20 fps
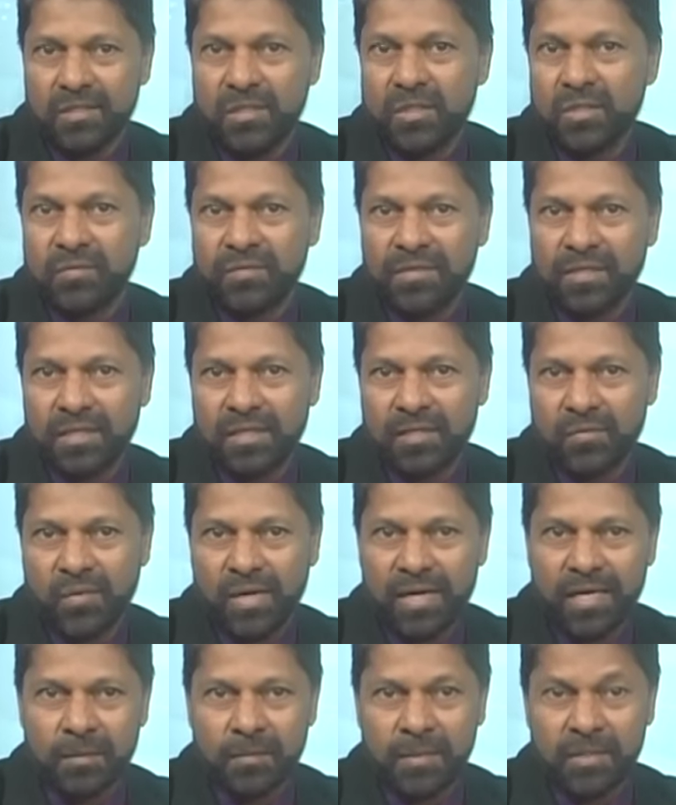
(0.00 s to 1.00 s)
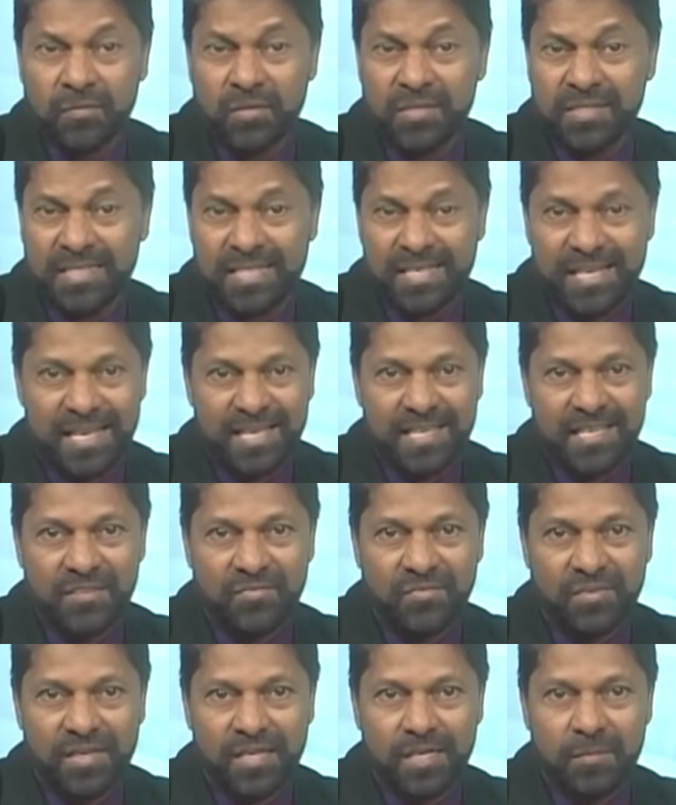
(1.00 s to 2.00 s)
The overall environment was
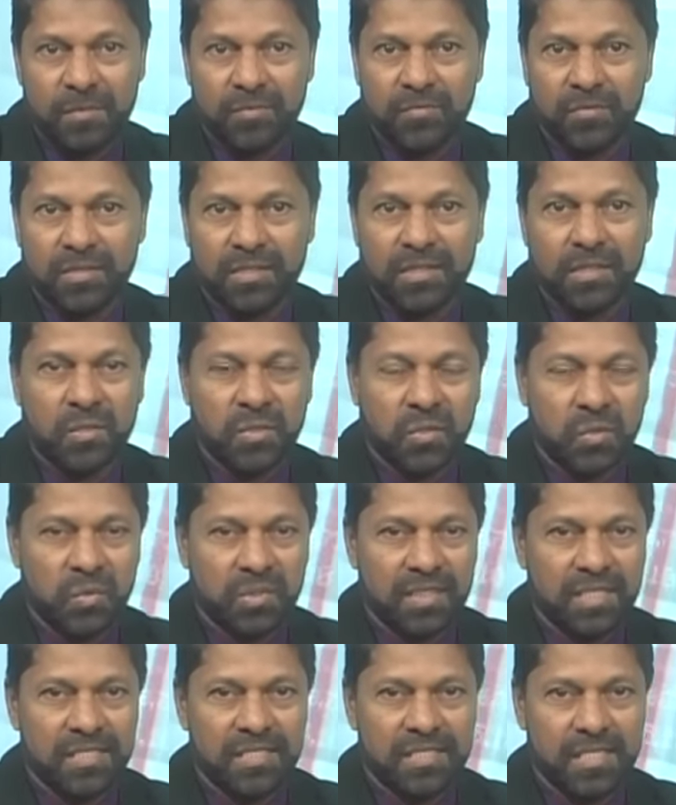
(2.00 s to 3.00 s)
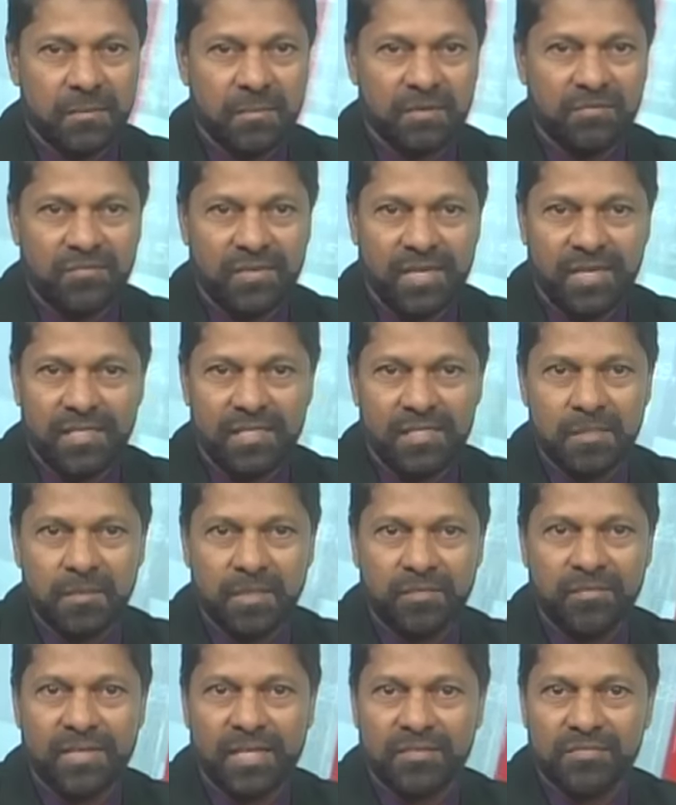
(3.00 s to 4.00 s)
electrifying before the crucial semi-final
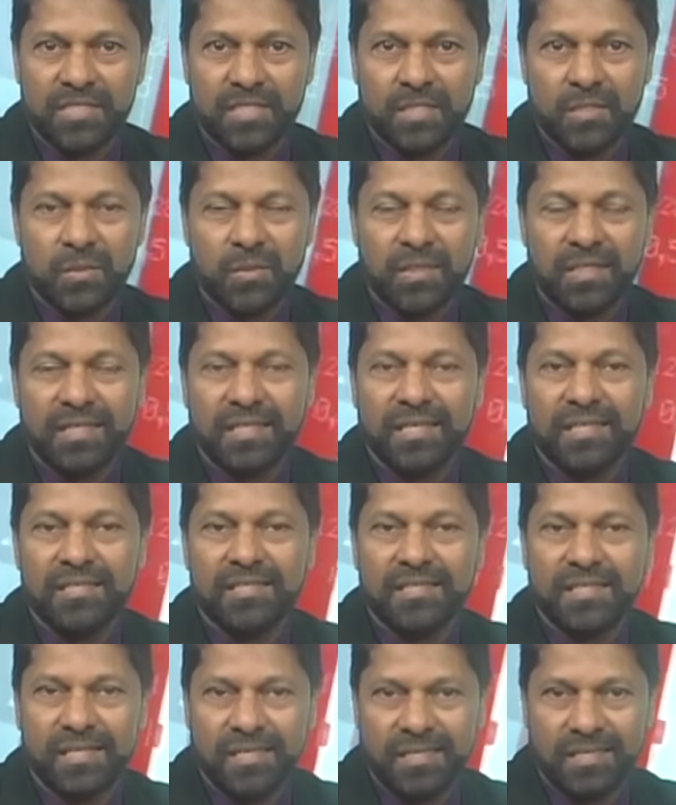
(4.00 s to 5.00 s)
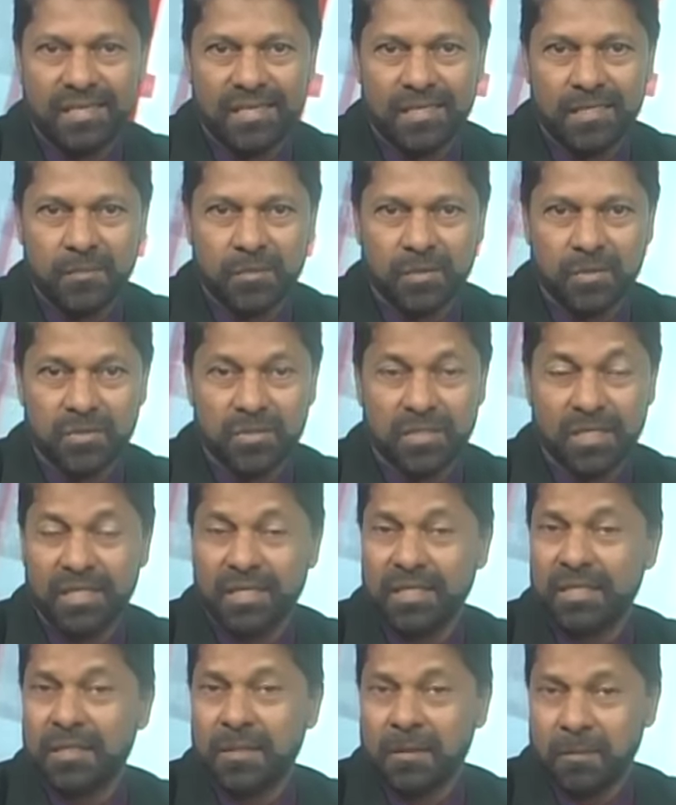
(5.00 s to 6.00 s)
between FC Goa and Delhi Dynamos.
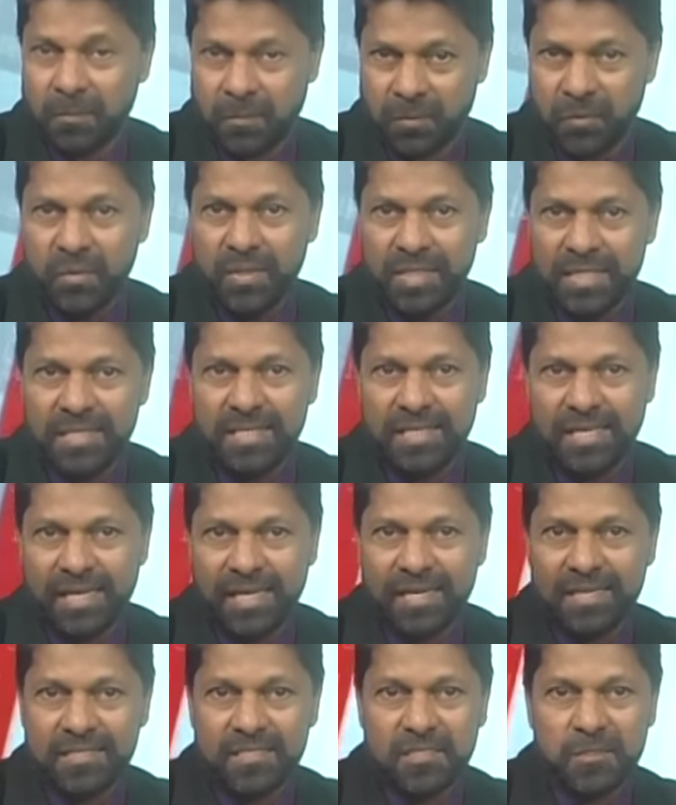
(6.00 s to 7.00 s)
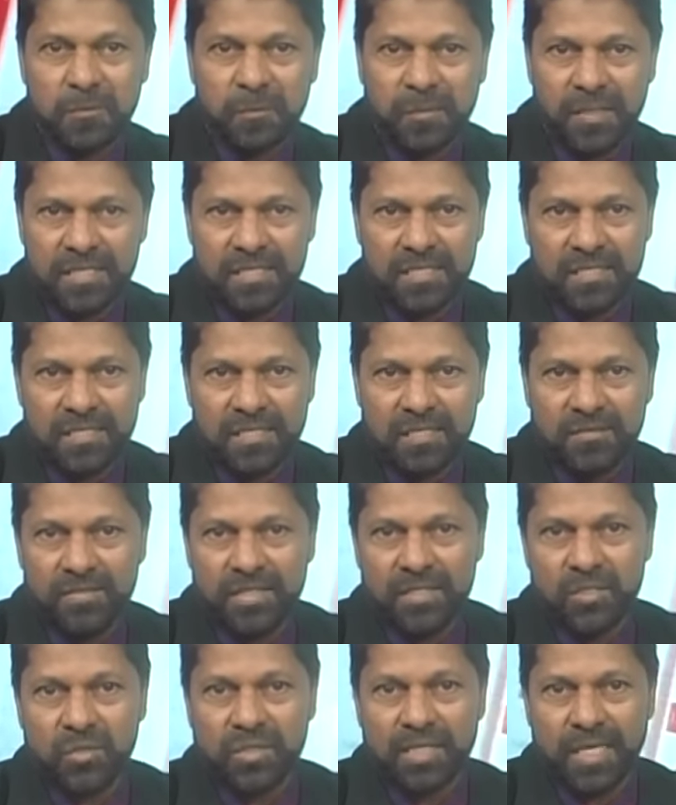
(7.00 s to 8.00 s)
Prudent aired a special
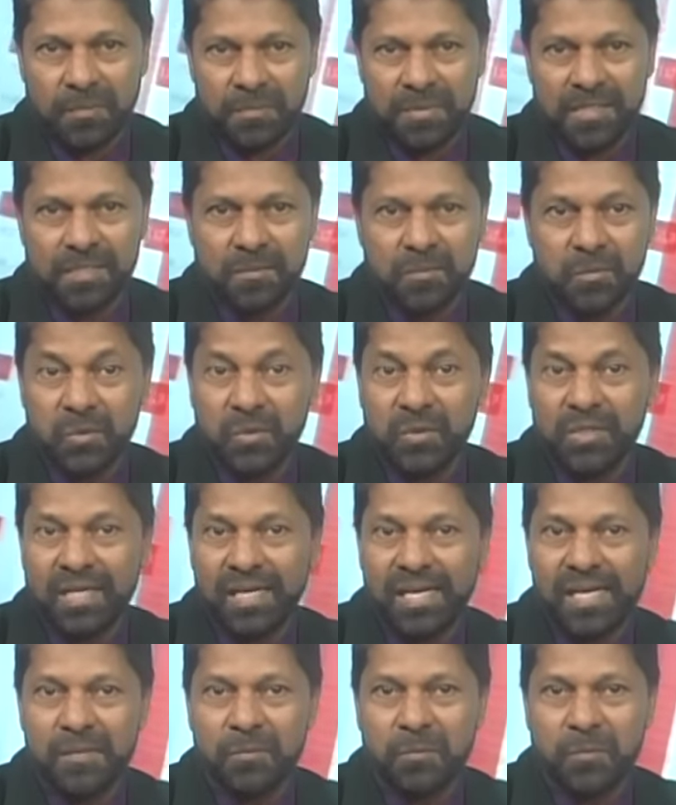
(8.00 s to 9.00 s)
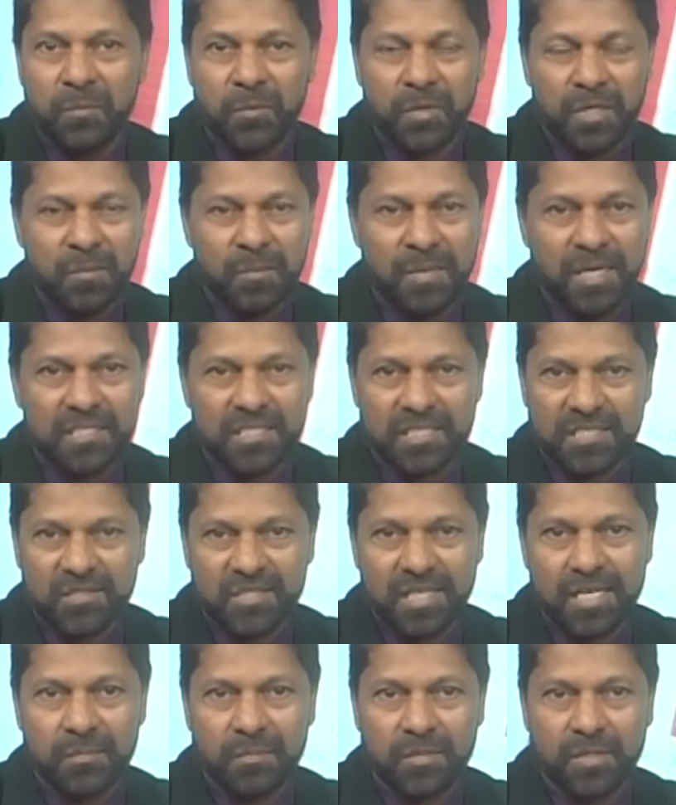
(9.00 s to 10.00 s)
coverage to capture the mood and pre-match
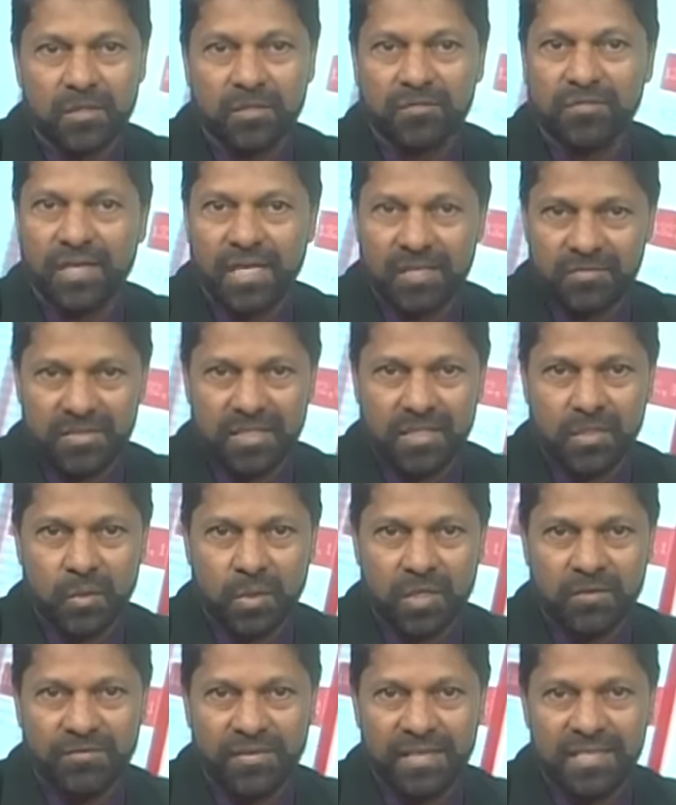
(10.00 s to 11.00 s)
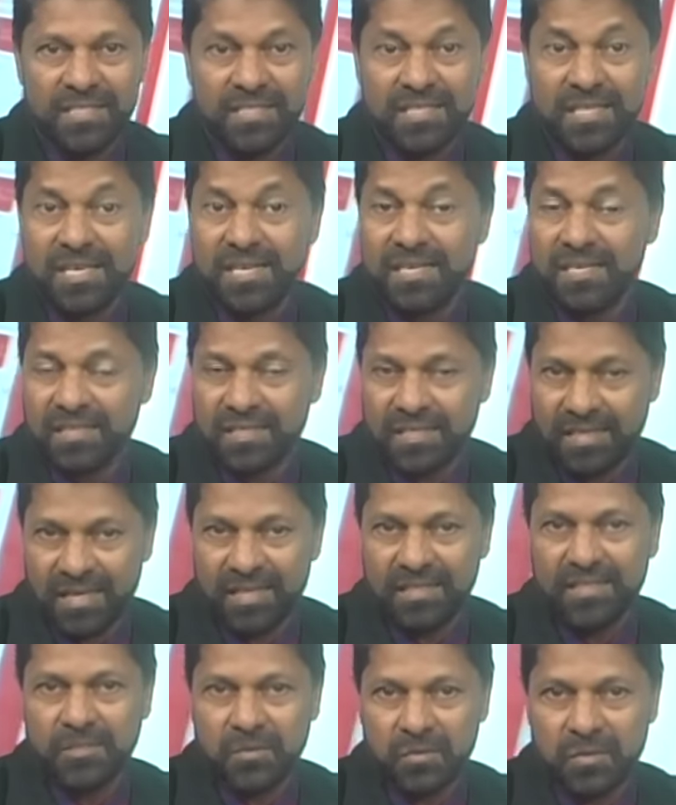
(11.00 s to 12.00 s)
excitement of FC Goa fans
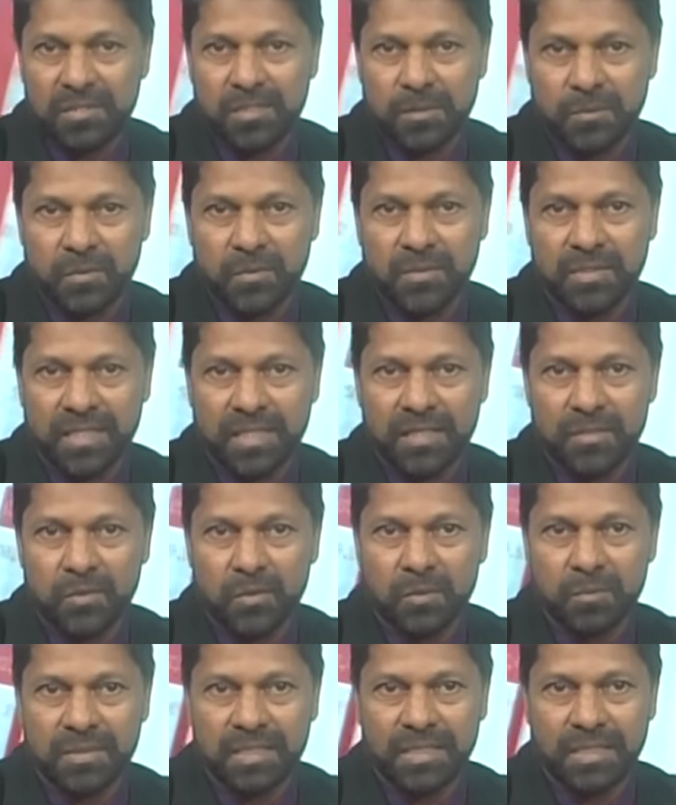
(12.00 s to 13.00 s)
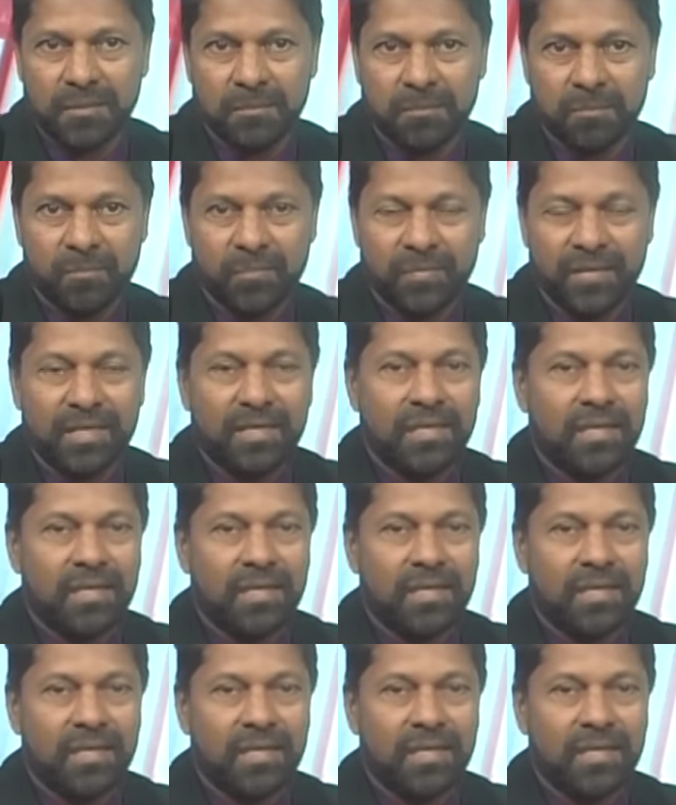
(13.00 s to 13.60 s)
gathered to support their home team.